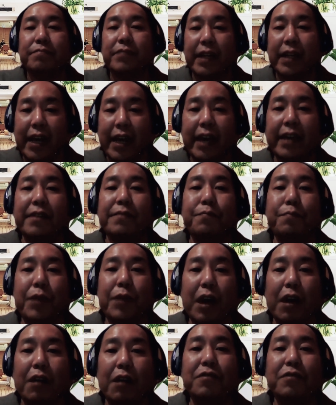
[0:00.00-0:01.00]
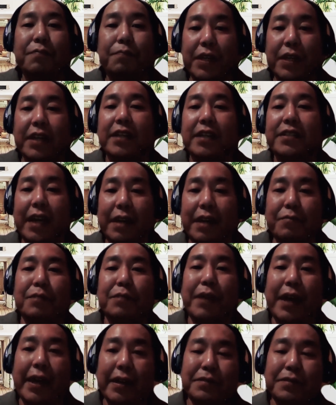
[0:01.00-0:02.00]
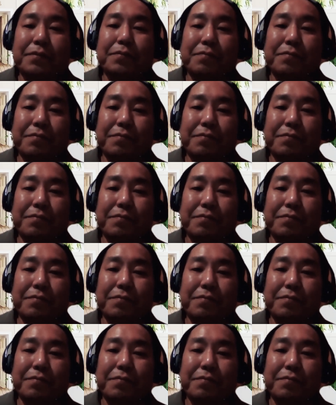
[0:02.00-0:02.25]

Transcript: And I am proud of being a cyberbacker.